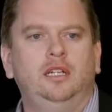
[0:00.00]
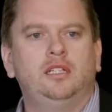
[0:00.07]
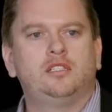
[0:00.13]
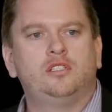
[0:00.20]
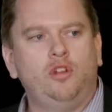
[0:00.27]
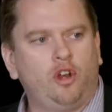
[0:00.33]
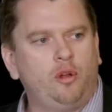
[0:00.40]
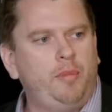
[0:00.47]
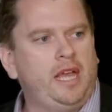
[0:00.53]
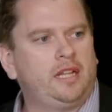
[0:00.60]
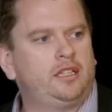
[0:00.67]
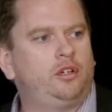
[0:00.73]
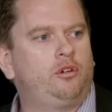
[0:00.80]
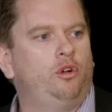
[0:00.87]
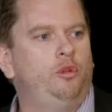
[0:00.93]
It's not
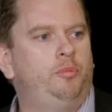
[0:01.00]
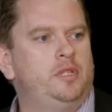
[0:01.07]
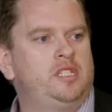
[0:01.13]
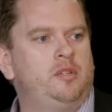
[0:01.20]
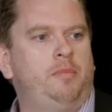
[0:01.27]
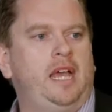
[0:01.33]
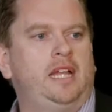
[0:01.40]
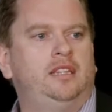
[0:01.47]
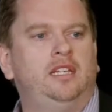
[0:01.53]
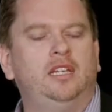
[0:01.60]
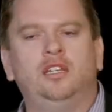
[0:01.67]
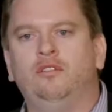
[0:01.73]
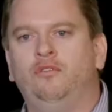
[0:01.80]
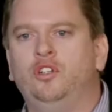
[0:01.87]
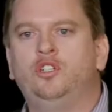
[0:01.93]
about the group, it's about the
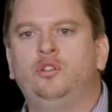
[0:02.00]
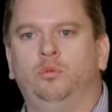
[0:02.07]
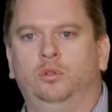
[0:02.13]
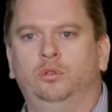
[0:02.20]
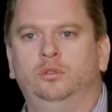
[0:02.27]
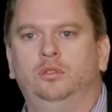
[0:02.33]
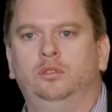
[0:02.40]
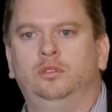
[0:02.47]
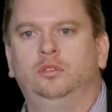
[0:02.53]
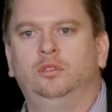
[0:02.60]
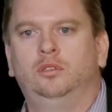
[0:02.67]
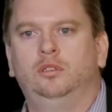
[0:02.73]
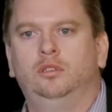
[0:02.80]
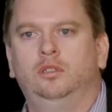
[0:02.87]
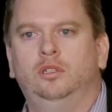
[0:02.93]
individual.
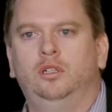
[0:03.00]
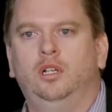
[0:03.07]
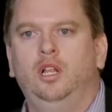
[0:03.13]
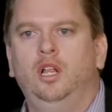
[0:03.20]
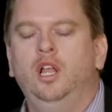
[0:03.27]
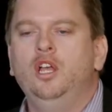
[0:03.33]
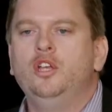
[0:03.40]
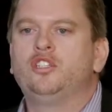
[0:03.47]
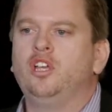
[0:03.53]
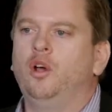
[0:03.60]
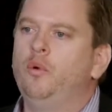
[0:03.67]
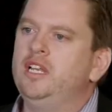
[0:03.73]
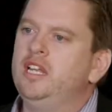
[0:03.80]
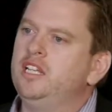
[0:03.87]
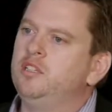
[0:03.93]
So
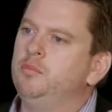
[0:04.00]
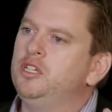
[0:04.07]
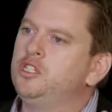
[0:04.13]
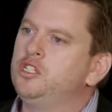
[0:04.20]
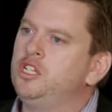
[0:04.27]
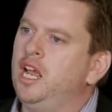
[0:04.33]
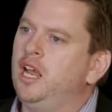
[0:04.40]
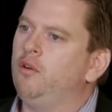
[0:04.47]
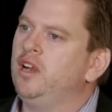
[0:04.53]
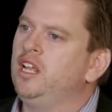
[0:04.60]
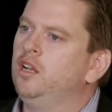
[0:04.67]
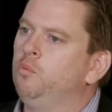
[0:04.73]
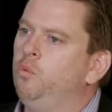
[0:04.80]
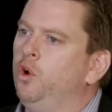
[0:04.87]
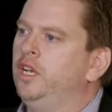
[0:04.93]
we need to be
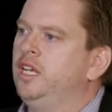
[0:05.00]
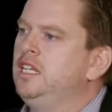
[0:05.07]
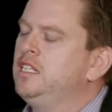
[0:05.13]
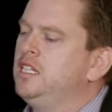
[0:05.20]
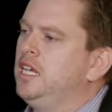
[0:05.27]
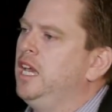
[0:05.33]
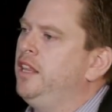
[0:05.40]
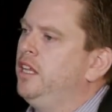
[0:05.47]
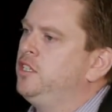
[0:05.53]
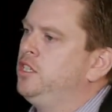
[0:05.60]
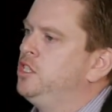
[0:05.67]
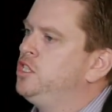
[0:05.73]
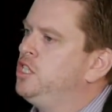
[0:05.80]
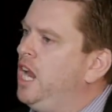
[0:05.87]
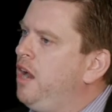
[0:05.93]
sharing and working together to
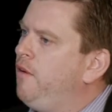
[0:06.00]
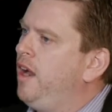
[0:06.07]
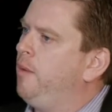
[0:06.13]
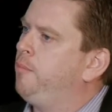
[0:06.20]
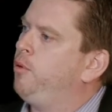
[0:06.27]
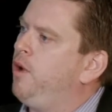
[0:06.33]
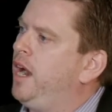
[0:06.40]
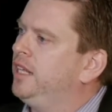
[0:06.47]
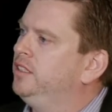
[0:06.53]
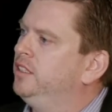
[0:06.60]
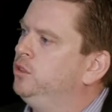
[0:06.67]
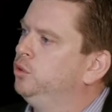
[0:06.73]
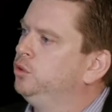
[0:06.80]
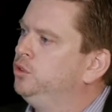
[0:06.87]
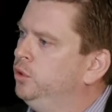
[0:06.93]
share our
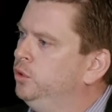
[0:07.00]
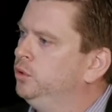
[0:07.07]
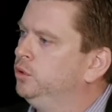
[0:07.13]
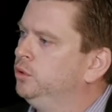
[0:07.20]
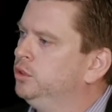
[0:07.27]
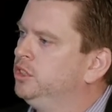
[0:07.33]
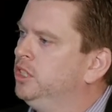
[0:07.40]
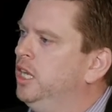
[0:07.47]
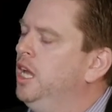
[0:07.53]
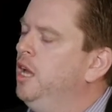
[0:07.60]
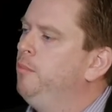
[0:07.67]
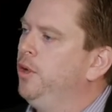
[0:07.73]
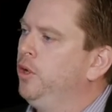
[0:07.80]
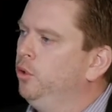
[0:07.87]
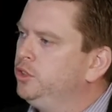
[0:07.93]
practical tools,
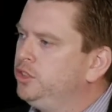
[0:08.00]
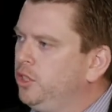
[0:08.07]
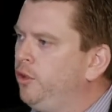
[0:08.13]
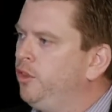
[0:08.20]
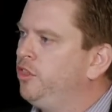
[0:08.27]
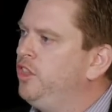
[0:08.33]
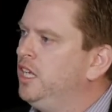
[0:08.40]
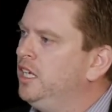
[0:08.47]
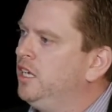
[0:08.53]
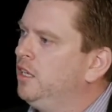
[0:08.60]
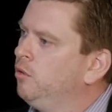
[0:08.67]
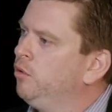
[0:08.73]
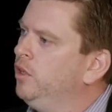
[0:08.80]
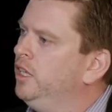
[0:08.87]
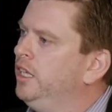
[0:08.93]
but also
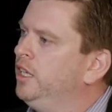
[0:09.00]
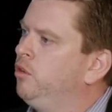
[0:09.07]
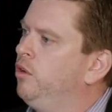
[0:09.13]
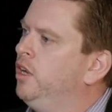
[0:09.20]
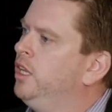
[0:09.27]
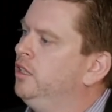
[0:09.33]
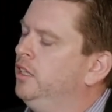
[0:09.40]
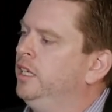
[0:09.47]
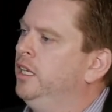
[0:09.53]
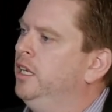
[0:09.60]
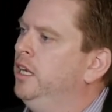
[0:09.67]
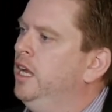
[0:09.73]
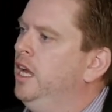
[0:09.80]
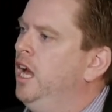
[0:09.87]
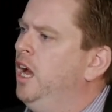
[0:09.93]
thinking really critically
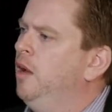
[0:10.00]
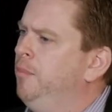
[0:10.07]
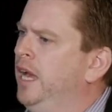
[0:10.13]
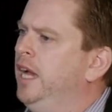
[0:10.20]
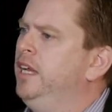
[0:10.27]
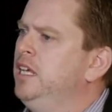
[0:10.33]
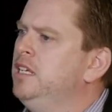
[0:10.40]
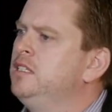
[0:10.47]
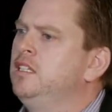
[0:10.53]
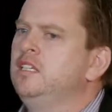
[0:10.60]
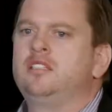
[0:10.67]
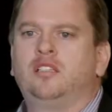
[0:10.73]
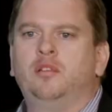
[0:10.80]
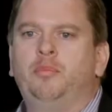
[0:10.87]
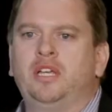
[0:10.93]
about is
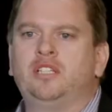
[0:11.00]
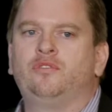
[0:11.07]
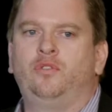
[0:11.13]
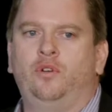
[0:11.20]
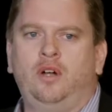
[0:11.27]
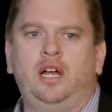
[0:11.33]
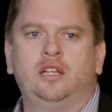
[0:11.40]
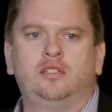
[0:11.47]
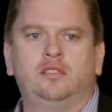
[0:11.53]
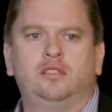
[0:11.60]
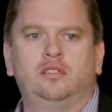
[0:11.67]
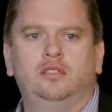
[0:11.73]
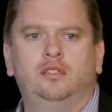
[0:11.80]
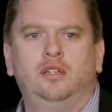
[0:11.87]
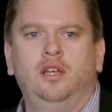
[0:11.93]
this the best for us?